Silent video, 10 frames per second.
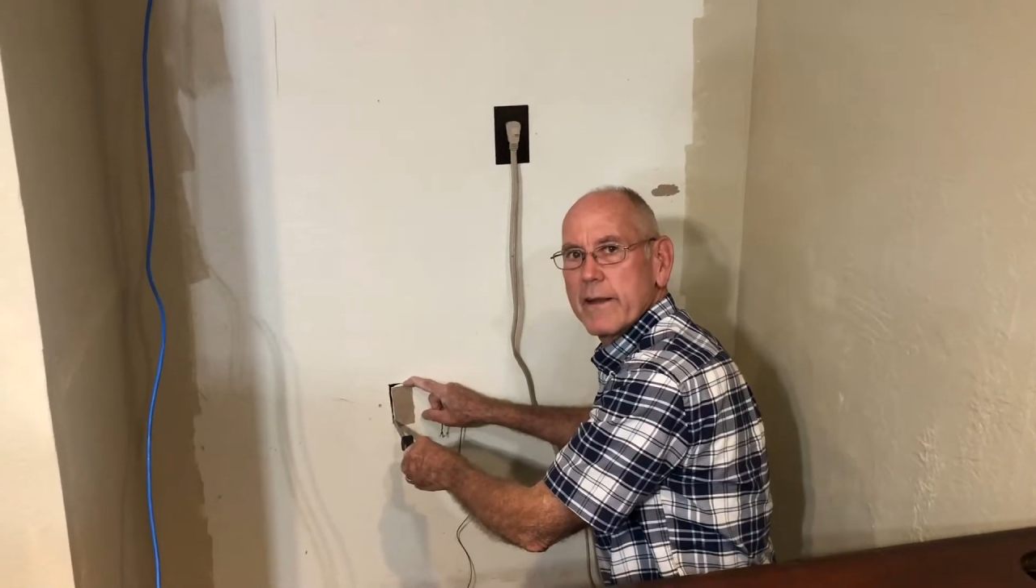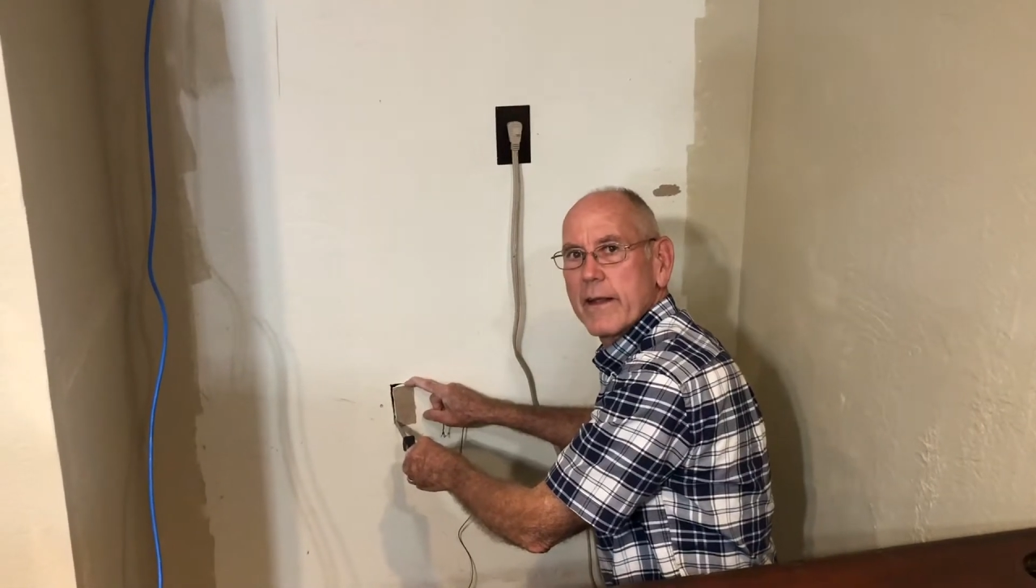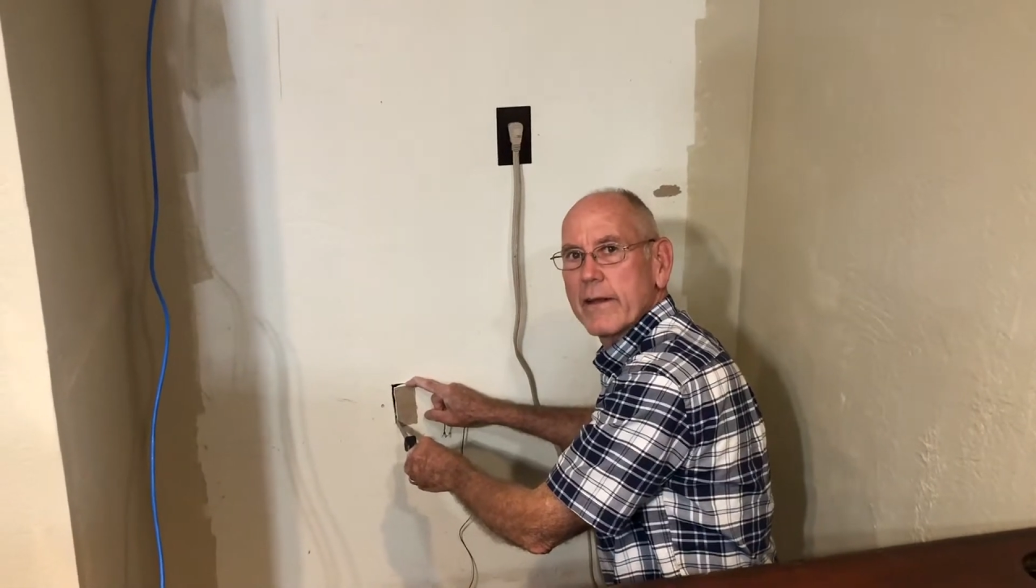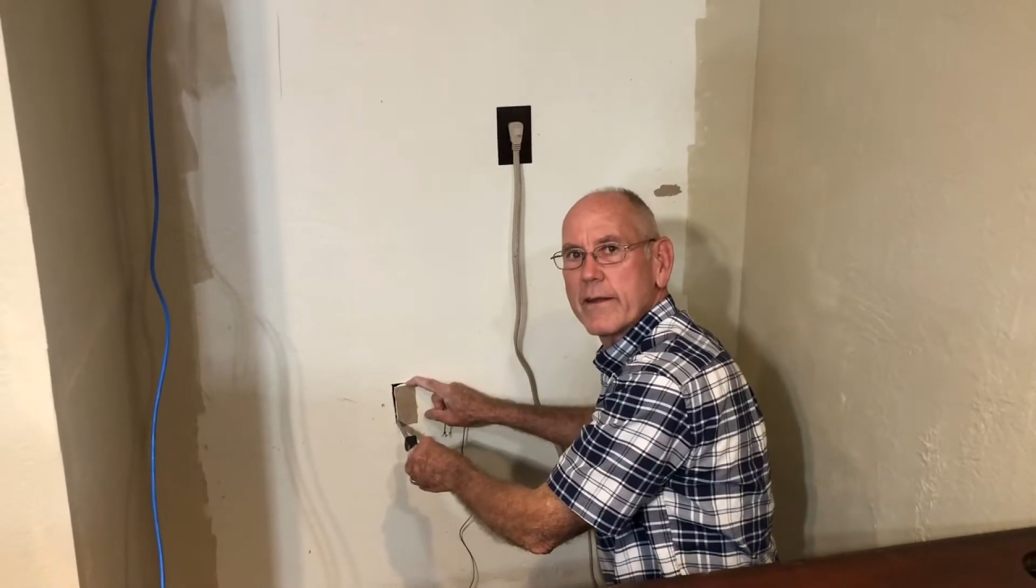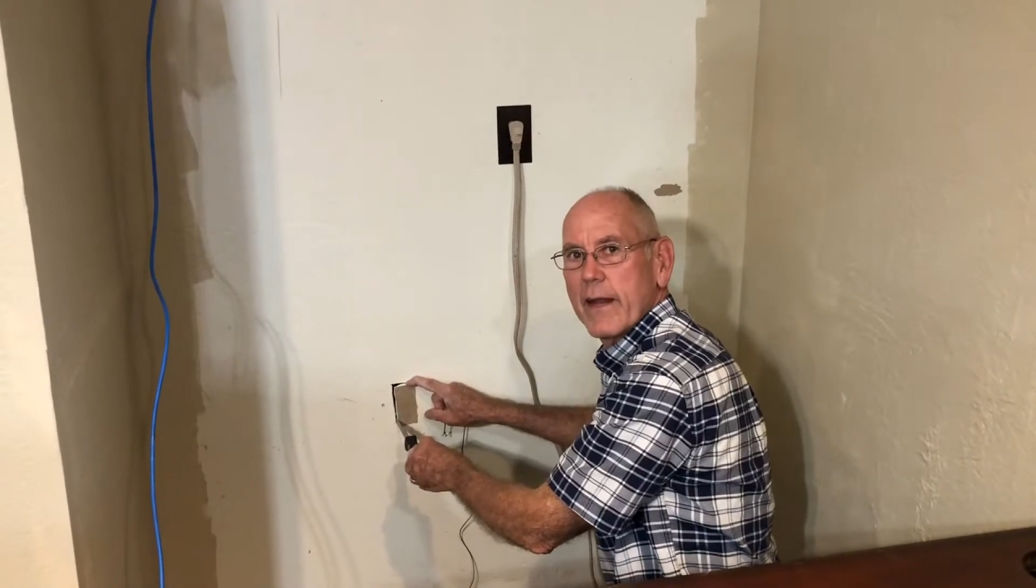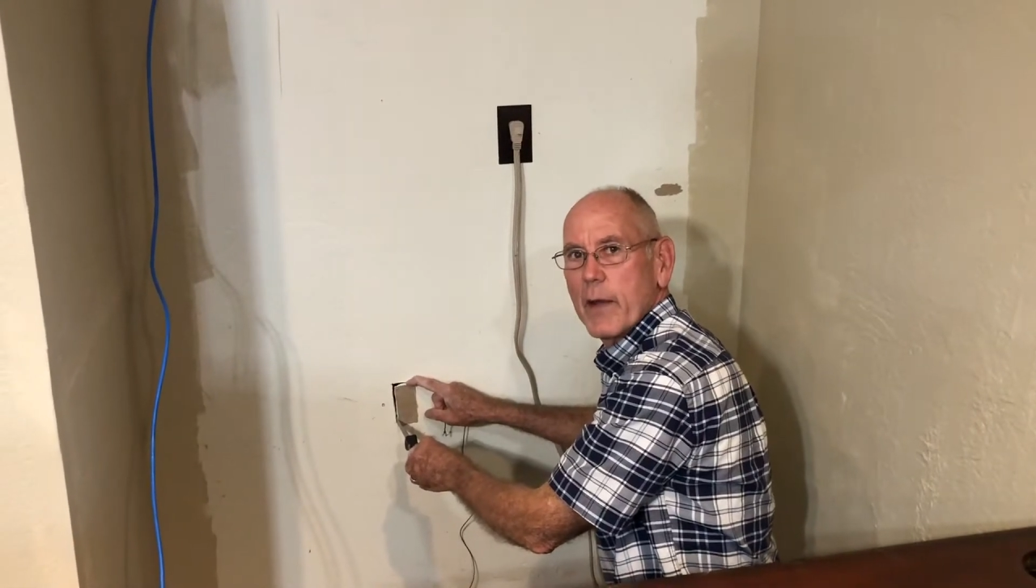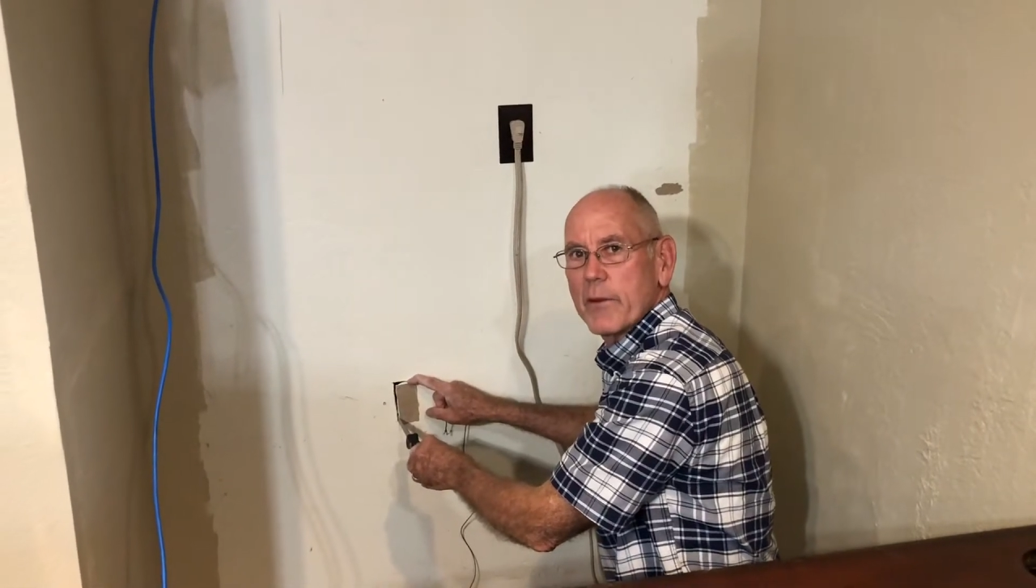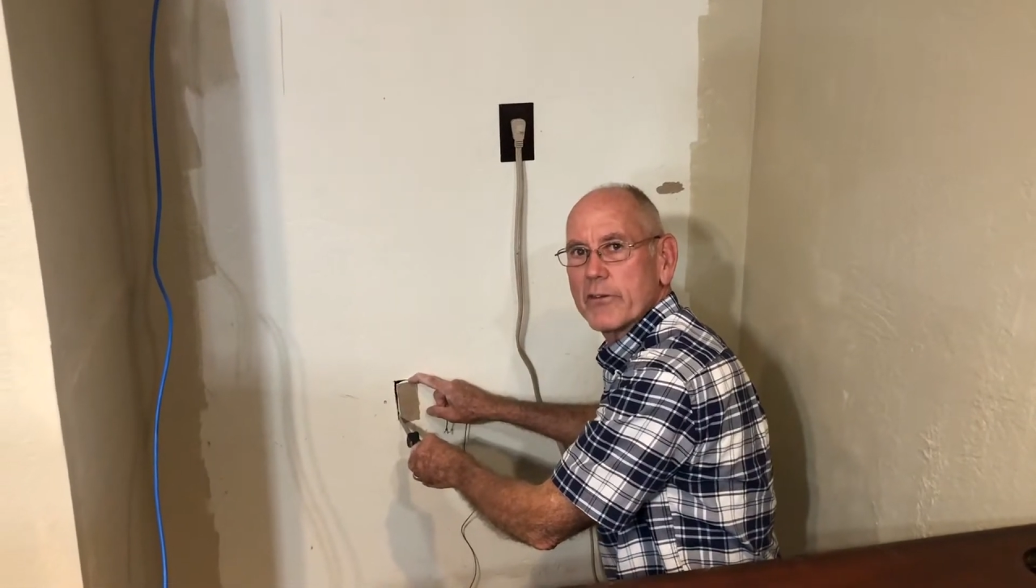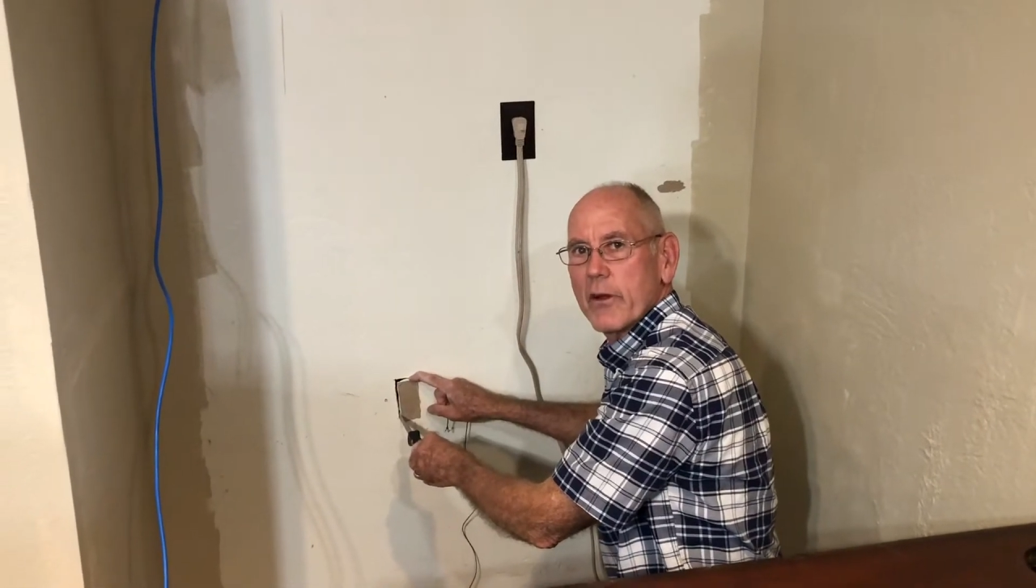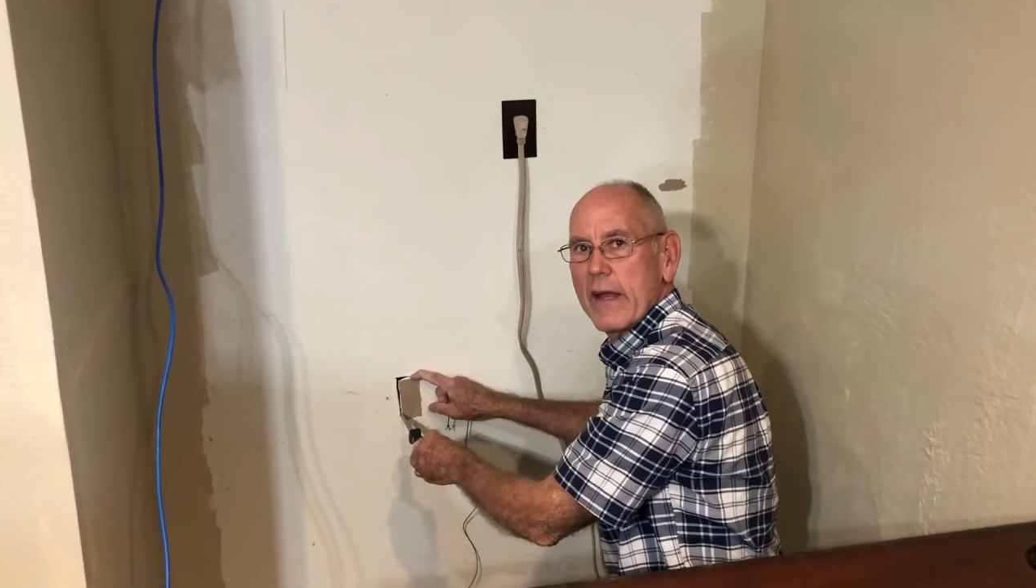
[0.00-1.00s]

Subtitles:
today I'm going to show you